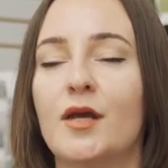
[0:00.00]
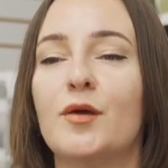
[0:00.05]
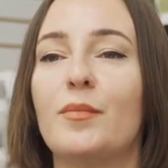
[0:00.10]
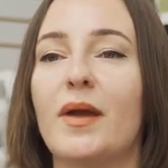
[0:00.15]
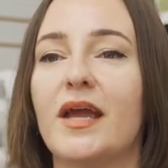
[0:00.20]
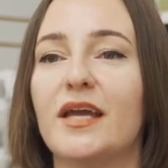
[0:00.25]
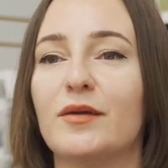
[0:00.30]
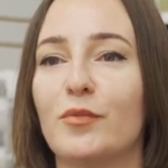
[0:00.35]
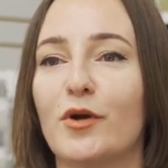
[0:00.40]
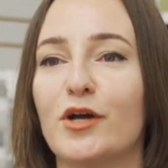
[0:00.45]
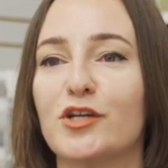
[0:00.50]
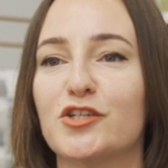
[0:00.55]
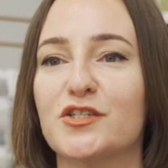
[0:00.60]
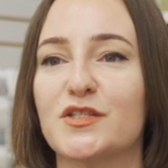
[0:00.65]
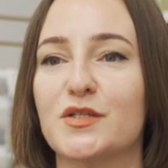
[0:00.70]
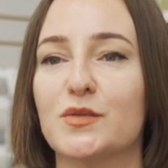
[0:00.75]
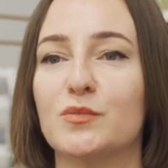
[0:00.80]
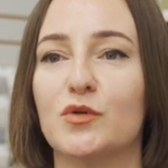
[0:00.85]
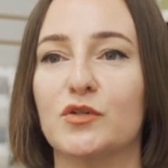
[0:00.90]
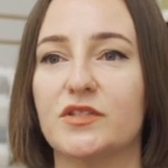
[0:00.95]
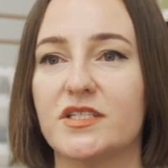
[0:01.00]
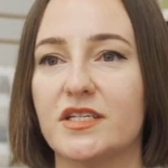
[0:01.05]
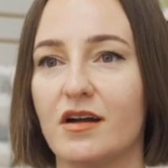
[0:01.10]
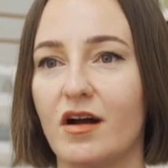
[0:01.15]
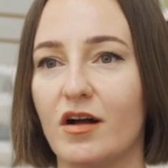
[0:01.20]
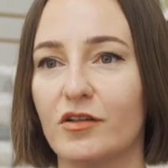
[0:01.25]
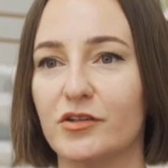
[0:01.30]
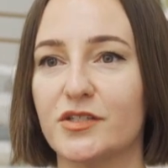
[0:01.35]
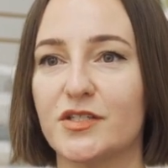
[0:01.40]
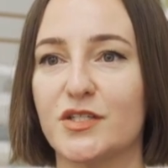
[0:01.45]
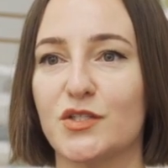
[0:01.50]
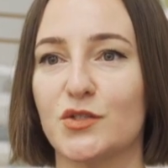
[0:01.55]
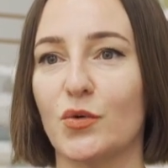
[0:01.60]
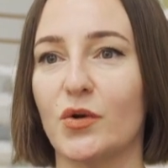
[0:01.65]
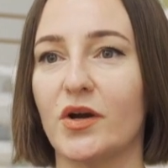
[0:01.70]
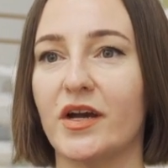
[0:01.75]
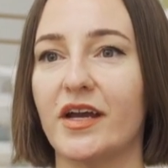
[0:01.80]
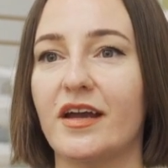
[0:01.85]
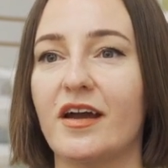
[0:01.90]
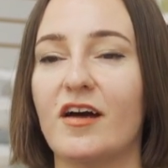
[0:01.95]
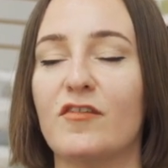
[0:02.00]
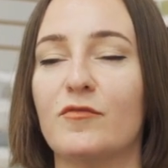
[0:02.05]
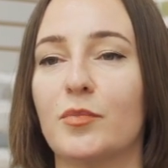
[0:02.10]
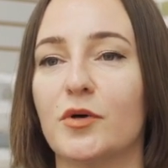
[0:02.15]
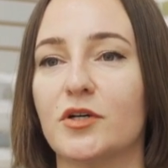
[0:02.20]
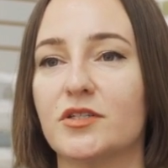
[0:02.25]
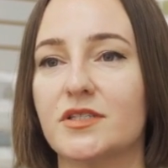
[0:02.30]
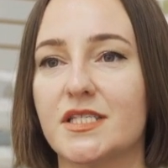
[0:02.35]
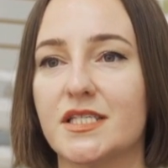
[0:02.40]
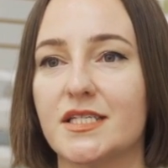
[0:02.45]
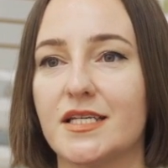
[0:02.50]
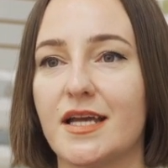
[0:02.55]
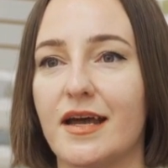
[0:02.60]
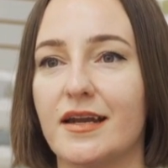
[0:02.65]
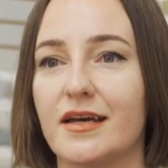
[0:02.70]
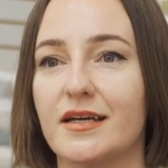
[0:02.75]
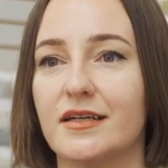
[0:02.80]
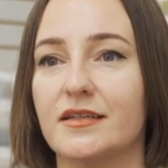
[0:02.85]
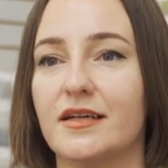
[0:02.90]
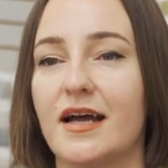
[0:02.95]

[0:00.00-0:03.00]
Paintbrush is a multicolor story of burnt sienna,